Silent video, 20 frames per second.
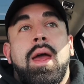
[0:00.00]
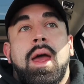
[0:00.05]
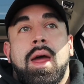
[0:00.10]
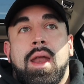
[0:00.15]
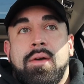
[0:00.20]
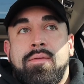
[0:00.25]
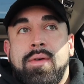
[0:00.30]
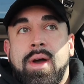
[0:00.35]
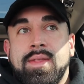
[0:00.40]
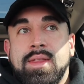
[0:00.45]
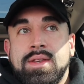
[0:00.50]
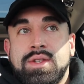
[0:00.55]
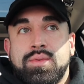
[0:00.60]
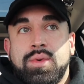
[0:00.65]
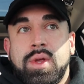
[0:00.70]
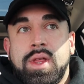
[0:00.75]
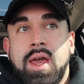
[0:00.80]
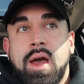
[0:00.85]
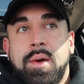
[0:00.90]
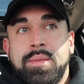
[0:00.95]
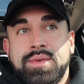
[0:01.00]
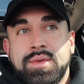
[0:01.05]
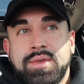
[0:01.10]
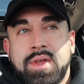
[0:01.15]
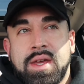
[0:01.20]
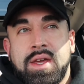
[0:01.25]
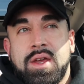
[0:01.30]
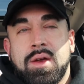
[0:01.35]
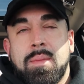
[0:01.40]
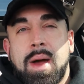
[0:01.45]
and I find this really helps
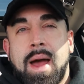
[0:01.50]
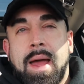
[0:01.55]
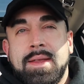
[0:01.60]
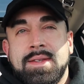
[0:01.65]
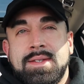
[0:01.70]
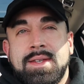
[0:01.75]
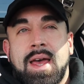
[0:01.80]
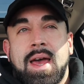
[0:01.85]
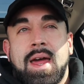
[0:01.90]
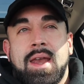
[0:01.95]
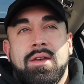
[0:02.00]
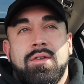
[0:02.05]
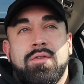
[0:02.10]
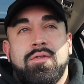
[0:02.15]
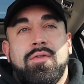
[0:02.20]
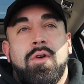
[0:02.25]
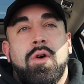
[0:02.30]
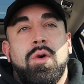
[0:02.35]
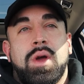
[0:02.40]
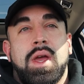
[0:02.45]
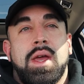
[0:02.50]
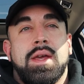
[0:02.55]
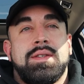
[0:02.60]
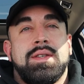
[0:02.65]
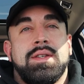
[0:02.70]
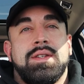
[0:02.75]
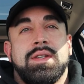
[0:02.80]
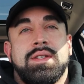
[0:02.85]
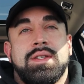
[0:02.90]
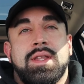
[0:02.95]
with like your mindset and your
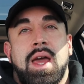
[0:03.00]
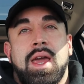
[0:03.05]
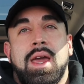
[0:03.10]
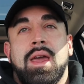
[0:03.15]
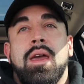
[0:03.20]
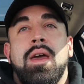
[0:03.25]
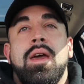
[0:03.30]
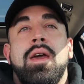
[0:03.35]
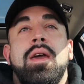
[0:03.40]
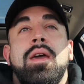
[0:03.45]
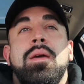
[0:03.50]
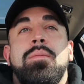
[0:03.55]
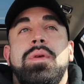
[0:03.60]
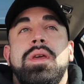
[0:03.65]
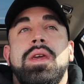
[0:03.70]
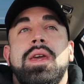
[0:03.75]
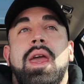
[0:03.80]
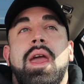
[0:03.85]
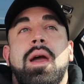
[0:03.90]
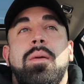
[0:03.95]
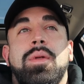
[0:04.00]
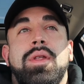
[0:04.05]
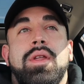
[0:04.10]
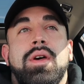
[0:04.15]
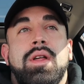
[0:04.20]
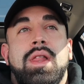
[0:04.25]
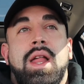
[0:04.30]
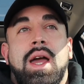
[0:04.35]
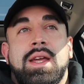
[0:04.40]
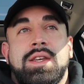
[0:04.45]
focus and just like being able
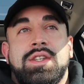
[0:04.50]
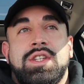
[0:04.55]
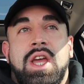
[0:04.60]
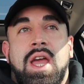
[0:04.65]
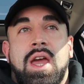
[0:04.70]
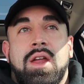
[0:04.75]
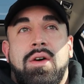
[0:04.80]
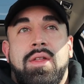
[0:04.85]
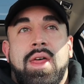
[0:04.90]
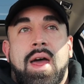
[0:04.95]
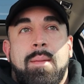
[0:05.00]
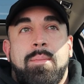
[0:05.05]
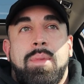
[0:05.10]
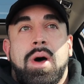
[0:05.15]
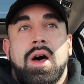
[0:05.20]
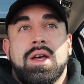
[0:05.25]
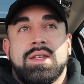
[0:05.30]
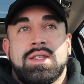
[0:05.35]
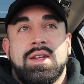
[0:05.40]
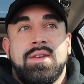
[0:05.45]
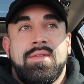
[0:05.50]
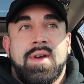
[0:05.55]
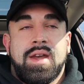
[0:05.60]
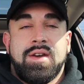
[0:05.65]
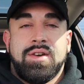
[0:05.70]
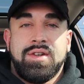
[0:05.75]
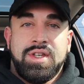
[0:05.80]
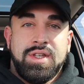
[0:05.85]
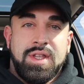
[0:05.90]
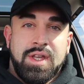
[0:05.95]
to like channel that positive
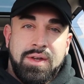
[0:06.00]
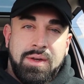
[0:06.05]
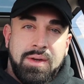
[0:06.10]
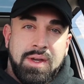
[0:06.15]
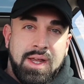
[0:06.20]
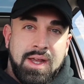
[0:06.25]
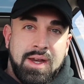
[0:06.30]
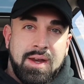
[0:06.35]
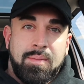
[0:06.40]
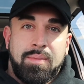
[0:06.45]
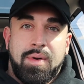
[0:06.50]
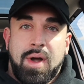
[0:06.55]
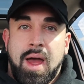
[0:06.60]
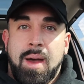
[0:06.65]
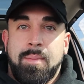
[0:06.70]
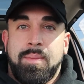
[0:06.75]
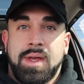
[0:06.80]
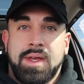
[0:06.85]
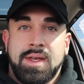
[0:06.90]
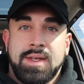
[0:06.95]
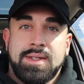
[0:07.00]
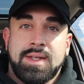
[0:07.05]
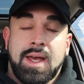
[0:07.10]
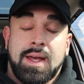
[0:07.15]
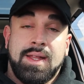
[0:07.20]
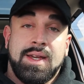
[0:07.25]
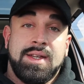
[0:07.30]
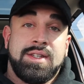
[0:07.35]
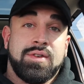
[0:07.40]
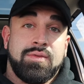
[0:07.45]
energy that you need in prep, is
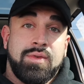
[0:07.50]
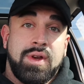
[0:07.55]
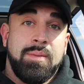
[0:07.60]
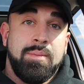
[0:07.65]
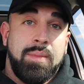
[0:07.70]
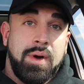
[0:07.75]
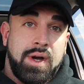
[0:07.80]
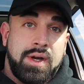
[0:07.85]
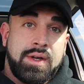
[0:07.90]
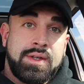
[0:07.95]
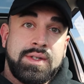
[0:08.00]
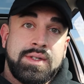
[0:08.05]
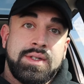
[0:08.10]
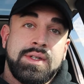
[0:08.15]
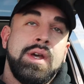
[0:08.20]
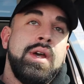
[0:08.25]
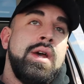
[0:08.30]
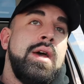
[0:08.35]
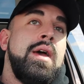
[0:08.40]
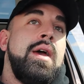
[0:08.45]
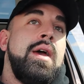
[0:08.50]
I like to read books.